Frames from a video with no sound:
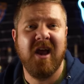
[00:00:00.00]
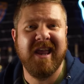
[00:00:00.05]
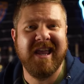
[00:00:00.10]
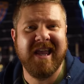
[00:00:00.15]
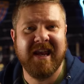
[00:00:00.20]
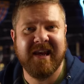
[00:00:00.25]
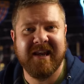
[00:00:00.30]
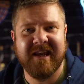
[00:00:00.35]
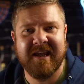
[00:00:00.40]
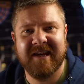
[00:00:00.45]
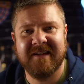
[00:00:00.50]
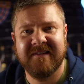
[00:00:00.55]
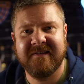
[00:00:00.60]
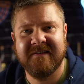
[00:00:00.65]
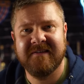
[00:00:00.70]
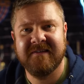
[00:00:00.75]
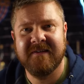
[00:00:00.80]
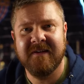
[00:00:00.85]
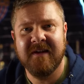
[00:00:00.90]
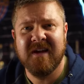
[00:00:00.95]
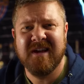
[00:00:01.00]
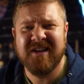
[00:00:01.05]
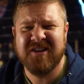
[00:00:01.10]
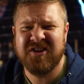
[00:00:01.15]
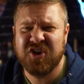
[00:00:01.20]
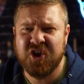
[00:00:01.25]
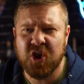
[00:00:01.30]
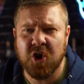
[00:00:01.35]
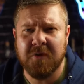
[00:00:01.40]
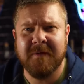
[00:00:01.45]
Idiots,
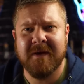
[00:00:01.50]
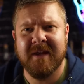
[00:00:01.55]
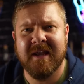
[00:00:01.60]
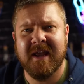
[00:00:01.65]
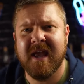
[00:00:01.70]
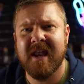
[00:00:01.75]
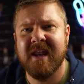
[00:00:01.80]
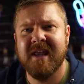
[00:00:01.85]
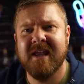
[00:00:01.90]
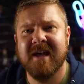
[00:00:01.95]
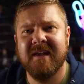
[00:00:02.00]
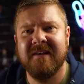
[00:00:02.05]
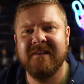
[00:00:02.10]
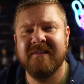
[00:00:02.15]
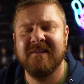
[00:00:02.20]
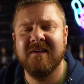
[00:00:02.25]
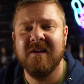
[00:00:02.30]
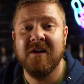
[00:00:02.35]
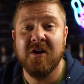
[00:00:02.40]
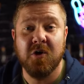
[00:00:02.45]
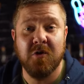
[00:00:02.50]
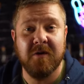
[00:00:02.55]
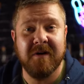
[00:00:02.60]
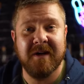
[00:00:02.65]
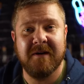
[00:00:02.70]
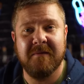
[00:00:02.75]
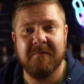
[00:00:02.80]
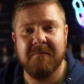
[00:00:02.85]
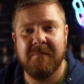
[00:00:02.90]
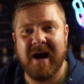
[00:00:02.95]
stupid idiots who
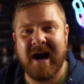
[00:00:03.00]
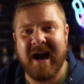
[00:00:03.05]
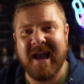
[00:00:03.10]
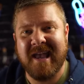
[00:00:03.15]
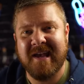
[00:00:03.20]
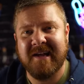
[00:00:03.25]
didn't buy